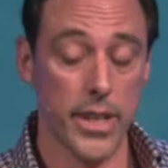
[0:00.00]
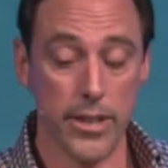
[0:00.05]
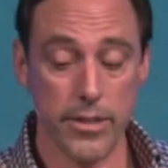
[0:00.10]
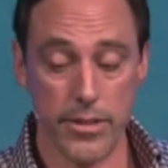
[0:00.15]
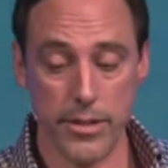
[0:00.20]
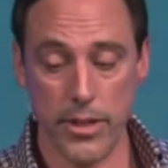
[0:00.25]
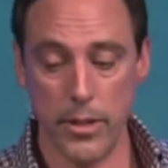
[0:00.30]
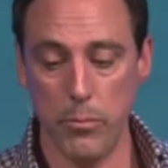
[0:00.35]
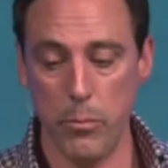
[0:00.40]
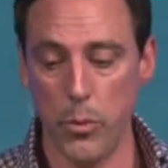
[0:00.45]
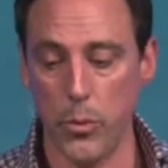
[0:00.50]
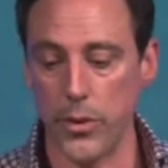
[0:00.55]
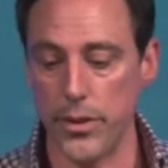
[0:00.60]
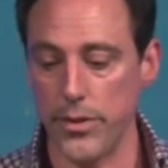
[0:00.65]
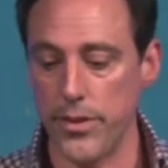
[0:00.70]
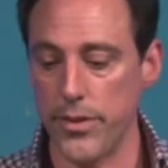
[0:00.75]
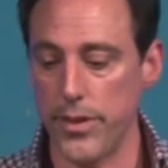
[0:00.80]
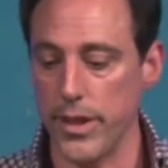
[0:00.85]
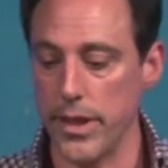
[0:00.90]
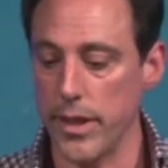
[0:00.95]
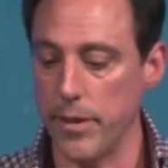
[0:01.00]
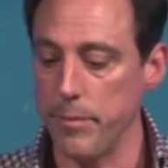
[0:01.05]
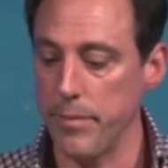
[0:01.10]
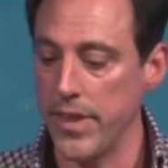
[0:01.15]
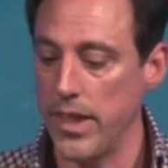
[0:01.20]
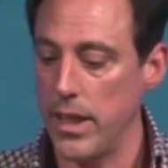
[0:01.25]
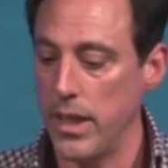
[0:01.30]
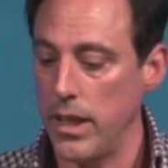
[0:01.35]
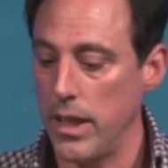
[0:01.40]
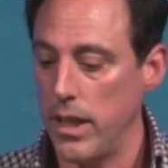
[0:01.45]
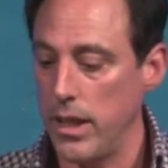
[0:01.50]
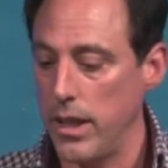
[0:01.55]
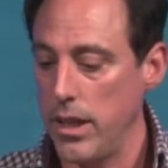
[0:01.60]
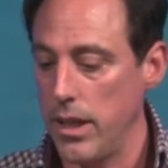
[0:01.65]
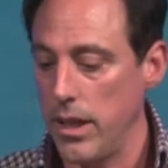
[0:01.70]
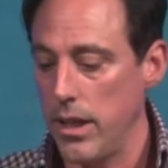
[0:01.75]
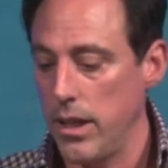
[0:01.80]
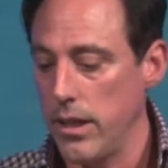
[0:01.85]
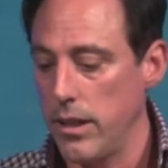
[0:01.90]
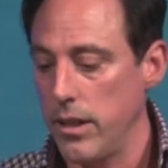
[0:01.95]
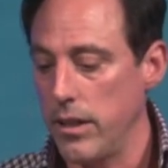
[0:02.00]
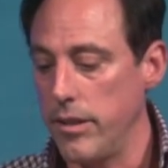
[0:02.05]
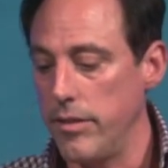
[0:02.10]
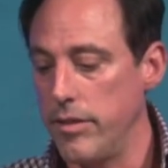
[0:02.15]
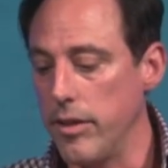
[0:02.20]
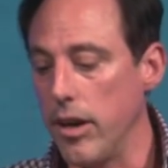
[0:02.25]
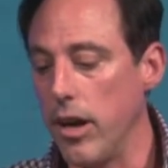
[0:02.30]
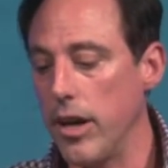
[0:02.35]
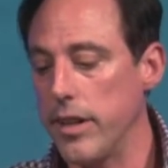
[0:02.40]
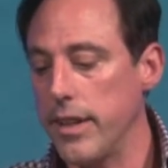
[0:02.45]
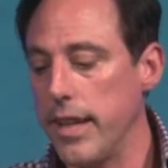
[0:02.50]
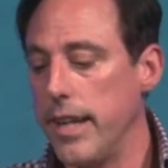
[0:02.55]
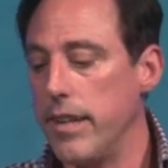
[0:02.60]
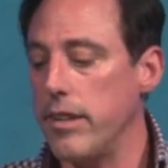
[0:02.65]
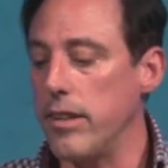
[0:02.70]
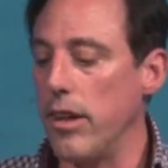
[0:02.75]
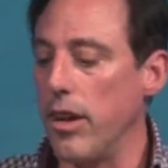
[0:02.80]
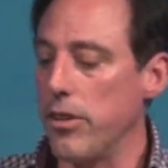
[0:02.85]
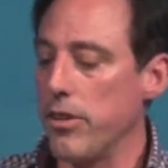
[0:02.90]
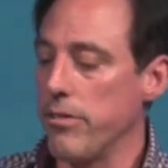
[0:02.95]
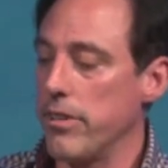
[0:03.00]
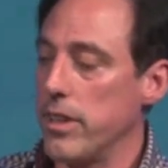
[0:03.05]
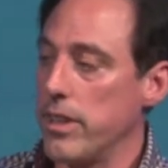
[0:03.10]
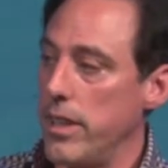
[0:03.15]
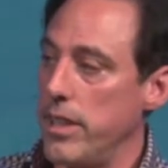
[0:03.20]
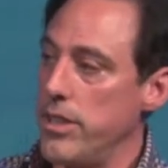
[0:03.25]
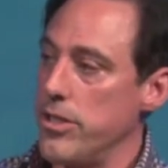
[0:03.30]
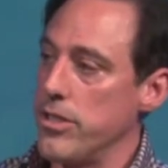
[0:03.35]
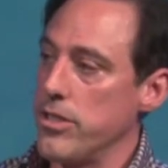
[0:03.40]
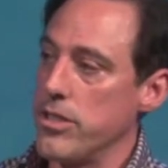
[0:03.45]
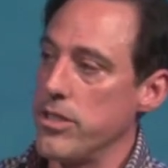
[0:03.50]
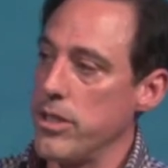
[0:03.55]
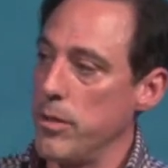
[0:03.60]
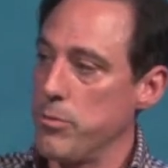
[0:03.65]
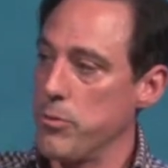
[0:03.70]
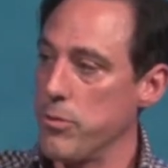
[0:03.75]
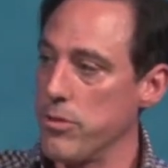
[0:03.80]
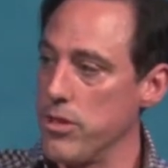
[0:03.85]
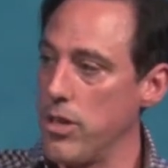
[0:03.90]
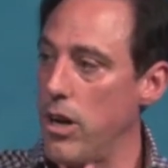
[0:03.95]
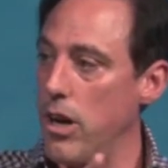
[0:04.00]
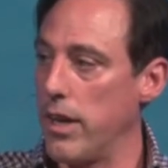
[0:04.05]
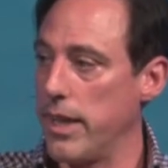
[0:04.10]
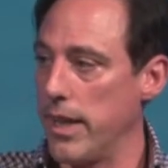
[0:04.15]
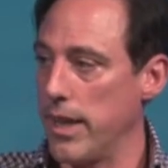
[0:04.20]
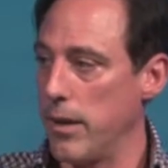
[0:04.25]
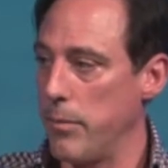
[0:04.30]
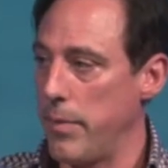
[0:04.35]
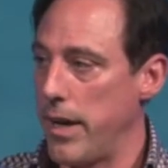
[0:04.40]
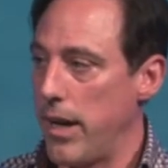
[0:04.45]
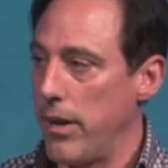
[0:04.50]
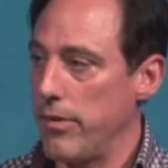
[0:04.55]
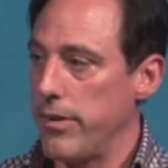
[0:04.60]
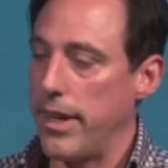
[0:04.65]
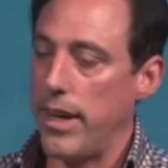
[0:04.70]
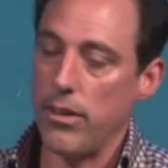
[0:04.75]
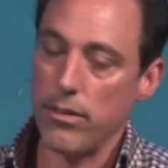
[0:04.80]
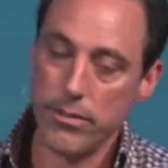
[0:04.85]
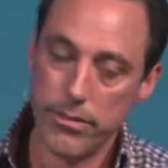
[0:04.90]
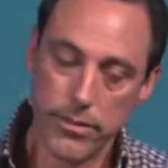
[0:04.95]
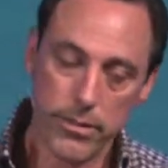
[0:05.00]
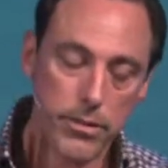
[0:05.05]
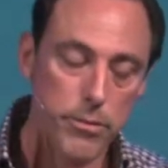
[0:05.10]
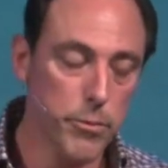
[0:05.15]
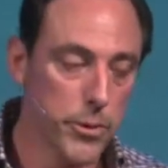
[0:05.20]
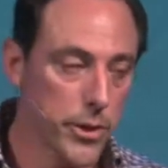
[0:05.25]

That's the important thing. You see, unlike the other relationships we're talking about, now